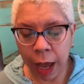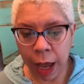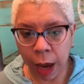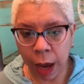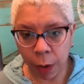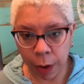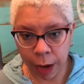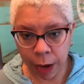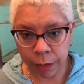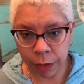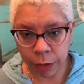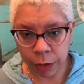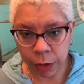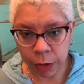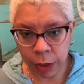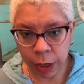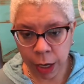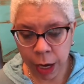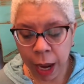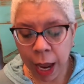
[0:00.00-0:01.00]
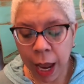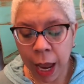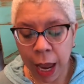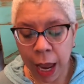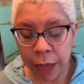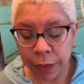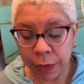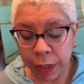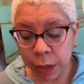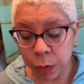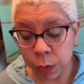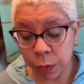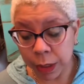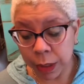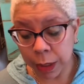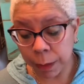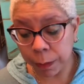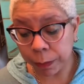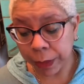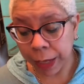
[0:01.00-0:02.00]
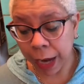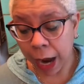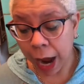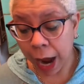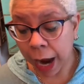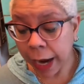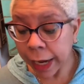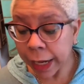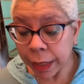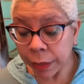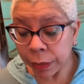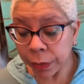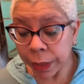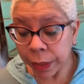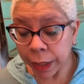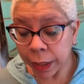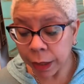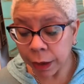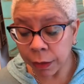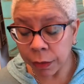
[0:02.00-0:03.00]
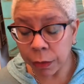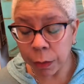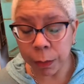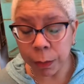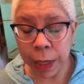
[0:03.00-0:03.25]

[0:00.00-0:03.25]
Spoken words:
However, and this was something I didn't think of,